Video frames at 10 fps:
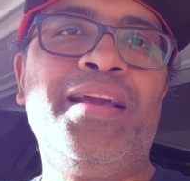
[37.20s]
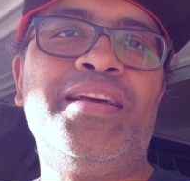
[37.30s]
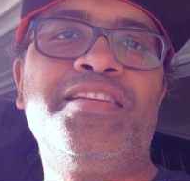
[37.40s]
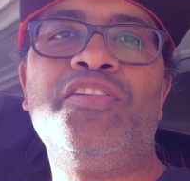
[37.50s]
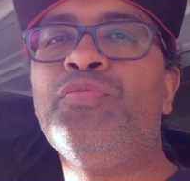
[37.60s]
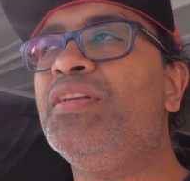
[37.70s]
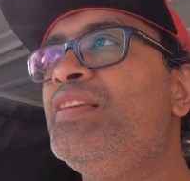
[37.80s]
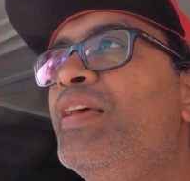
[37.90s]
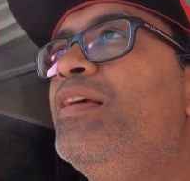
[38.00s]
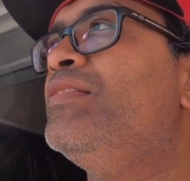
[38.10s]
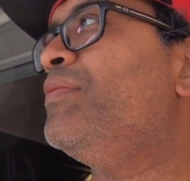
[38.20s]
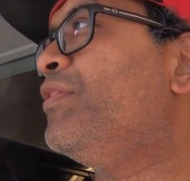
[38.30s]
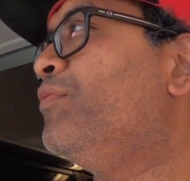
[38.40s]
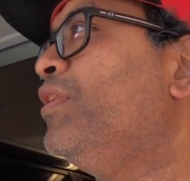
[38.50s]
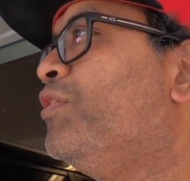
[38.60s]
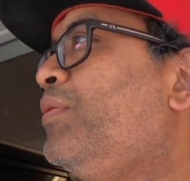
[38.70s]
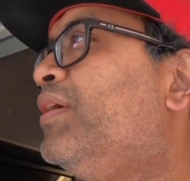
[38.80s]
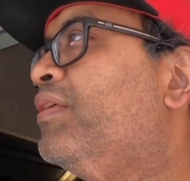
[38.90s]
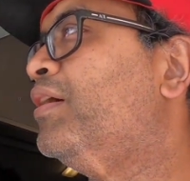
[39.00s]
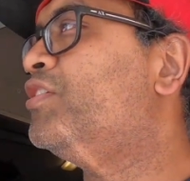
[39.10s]
guys, I just want to say something really
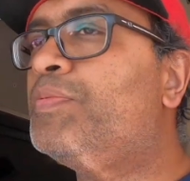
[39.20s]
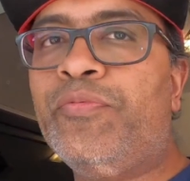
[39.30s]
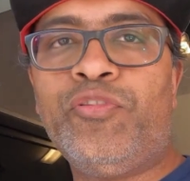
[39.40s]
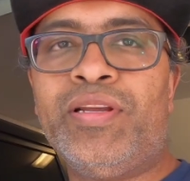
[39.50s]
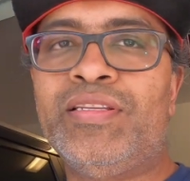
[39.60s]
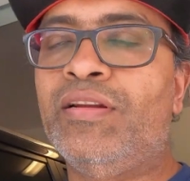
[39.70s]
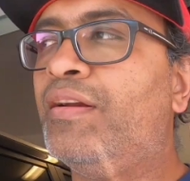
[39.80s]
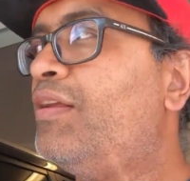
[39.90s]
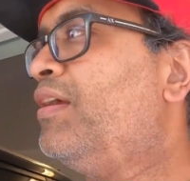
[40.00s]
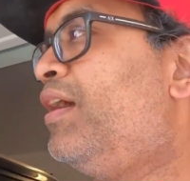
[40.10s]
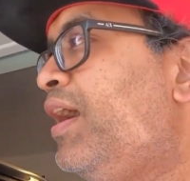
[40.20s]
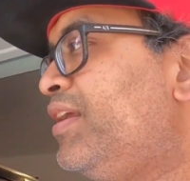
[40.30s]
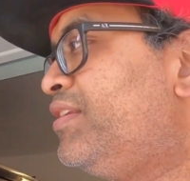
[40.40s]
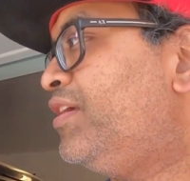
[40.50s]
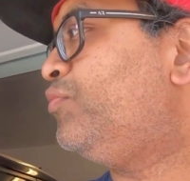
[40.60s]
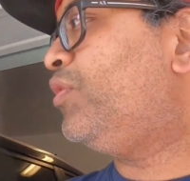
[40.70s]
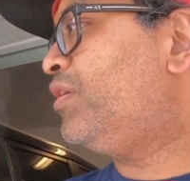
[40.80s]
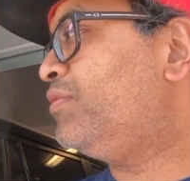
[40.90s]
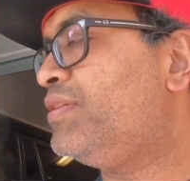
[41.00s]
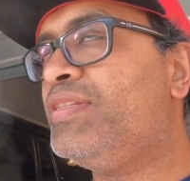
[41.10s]
quick just before I start. I did want
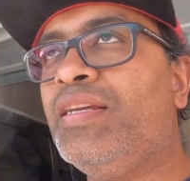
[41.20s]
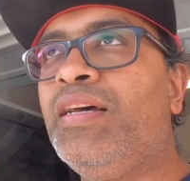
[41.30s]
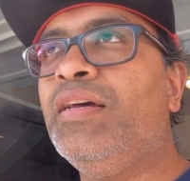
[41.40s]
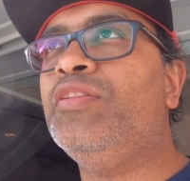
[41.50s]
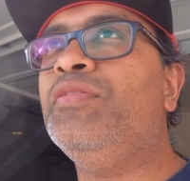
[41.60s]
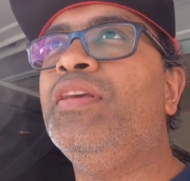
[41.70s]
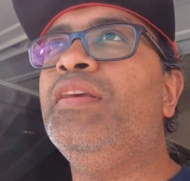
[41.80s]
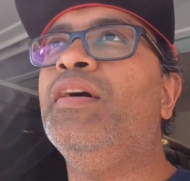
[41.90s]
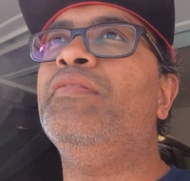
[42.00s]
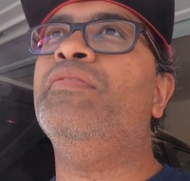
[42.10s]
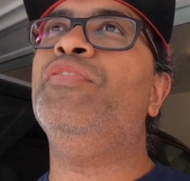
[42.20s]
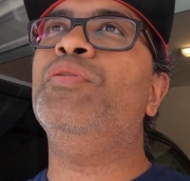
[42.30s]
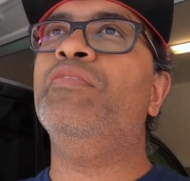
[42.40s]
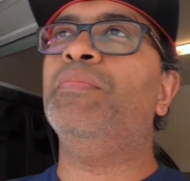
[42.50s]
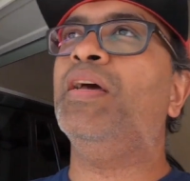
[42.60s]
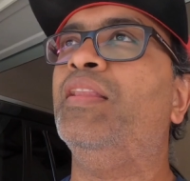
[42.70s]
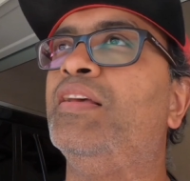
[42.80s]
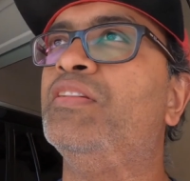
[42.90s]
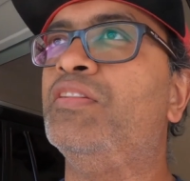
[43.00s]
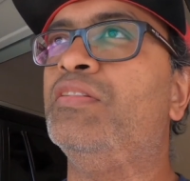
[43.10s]
to do the review of my
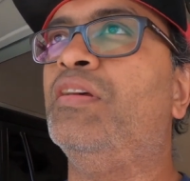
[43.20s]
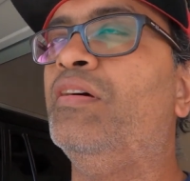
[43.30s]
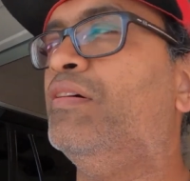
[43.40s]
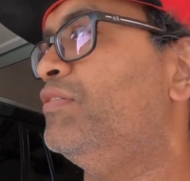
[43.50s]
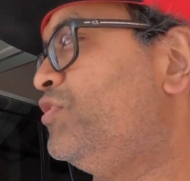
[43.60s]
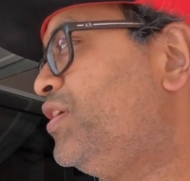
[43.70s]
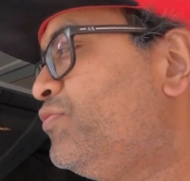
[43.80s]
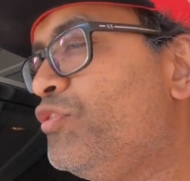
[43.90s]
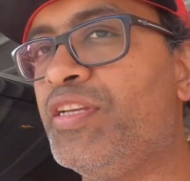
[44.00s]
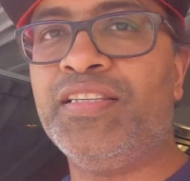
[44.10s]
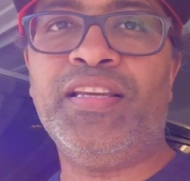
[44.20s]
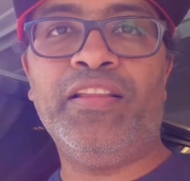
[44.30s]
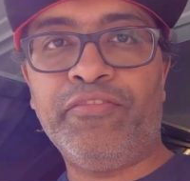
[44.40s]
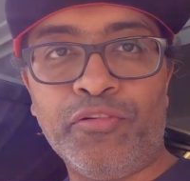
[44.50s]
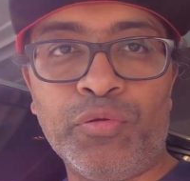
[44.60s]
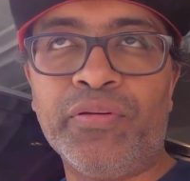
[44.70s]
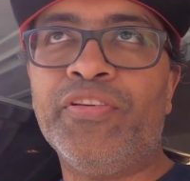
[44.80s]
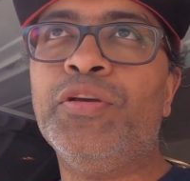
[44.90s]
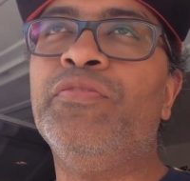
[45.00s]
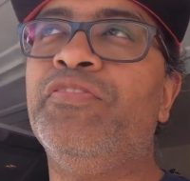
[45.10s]
Lexus GX 460, the full
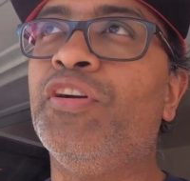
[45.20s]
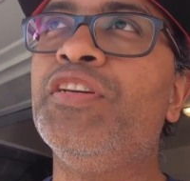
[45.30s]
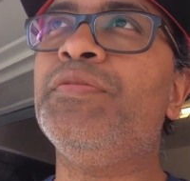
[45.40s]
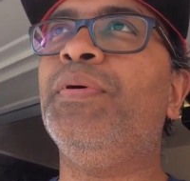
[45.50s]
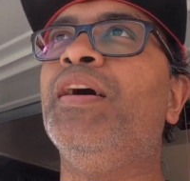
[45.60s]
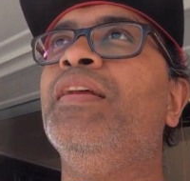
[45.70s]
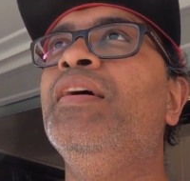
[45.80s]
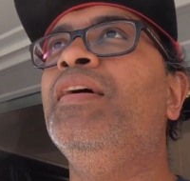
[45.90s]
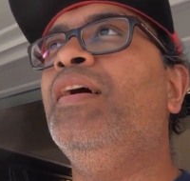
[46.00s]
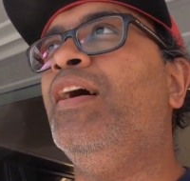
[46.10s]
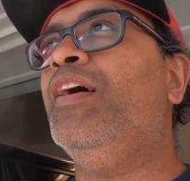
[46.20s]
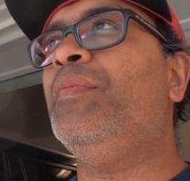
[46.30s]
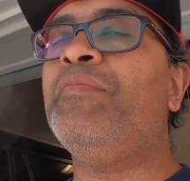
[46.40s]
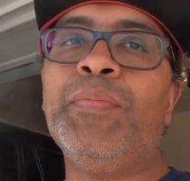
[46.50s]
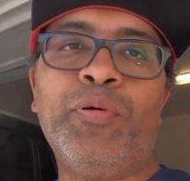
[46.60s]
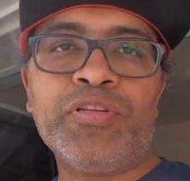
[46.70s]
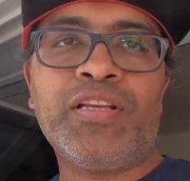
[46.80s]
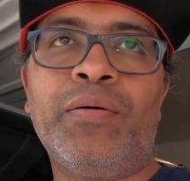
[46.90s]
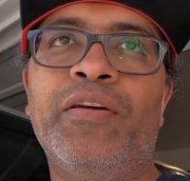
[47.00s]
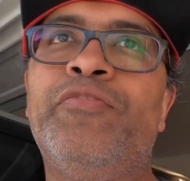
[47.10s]
review first, but I've been
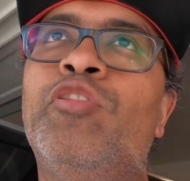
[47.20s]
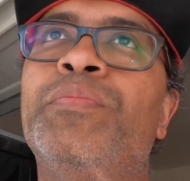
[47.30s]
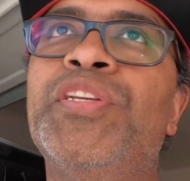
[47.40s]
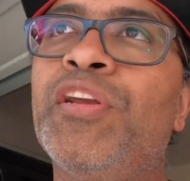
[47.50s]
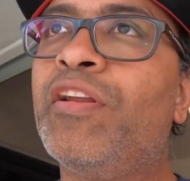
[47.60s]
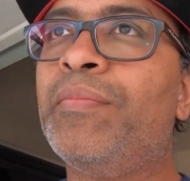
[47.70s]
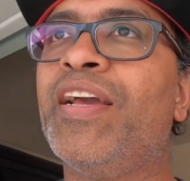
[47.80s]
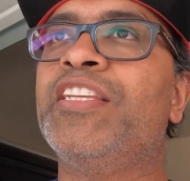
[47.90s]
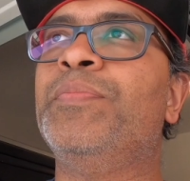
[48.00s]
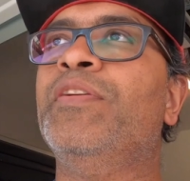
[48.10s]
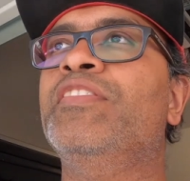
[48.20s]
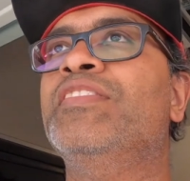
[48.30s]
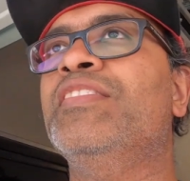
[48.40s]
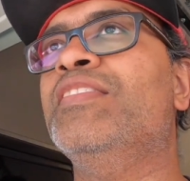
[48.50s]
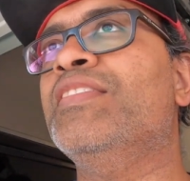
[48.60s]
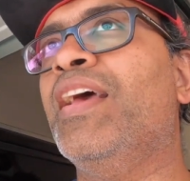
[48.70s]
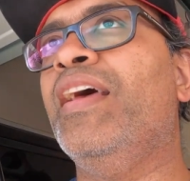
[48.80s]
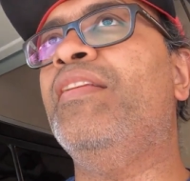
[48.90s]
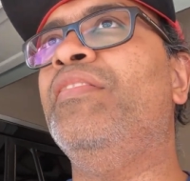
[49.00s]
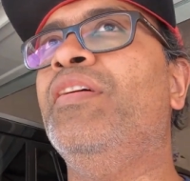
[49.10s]
posting on my forums, sharing my experiences,
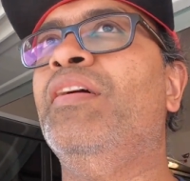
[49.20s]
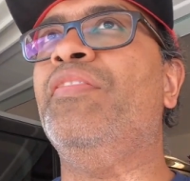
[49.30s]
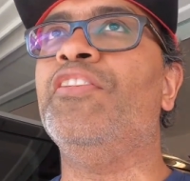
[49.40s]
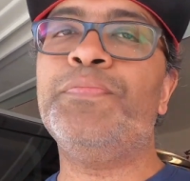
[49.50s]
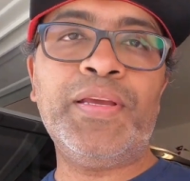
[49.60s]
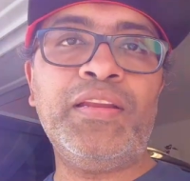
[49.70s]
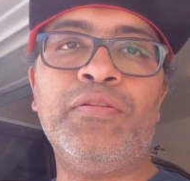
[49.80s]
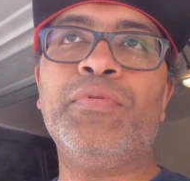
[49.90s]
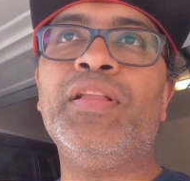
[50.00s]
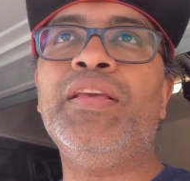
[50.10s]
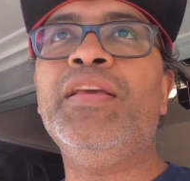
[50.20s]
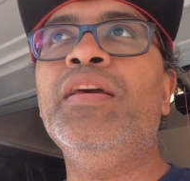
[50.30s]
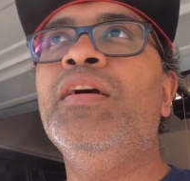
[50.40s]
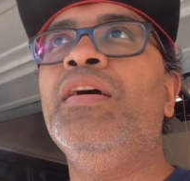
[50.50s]
and there's been a really